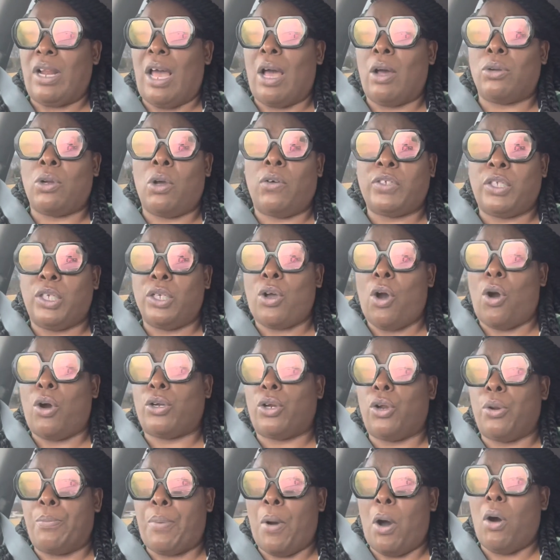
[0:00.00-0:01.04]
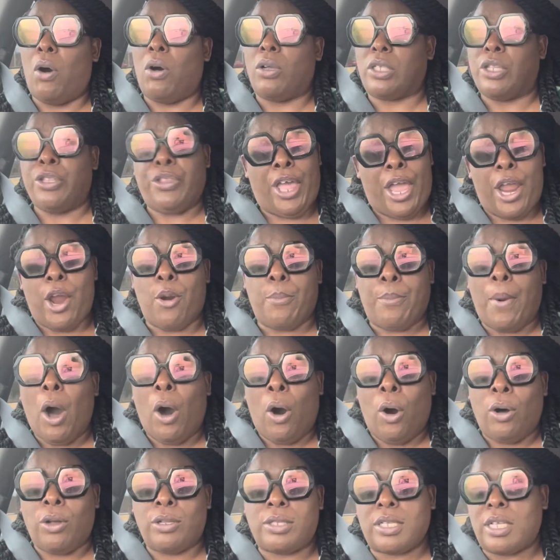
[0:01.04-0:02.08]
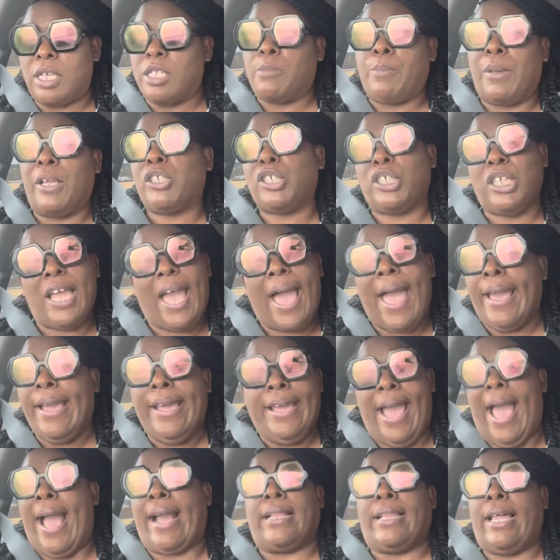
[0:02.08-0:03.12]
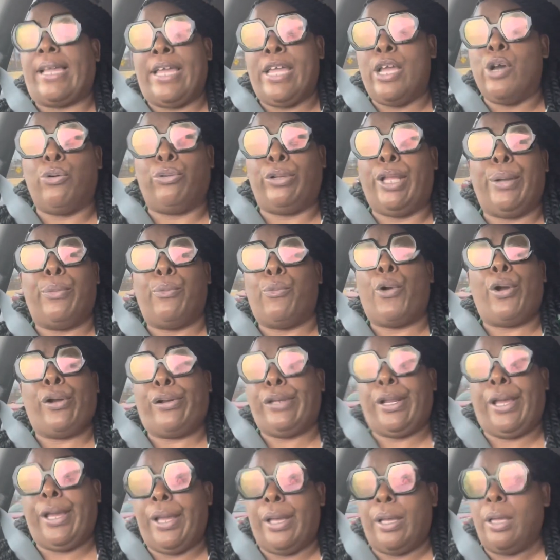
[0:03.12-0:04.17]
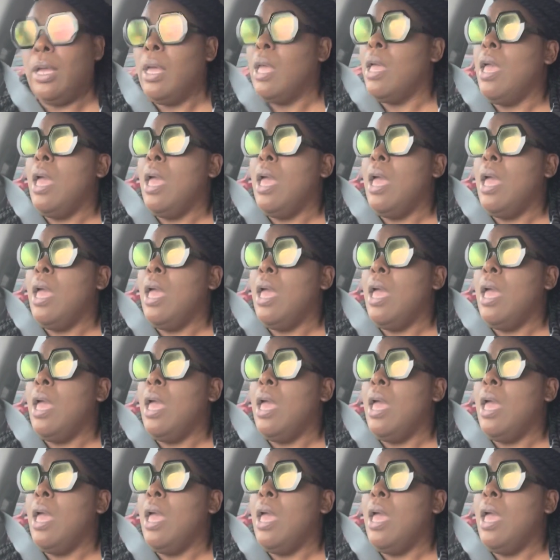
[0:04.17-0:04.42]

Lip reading: I don't know if she called her boss, their boss, because bitch, he acting like he don't work there.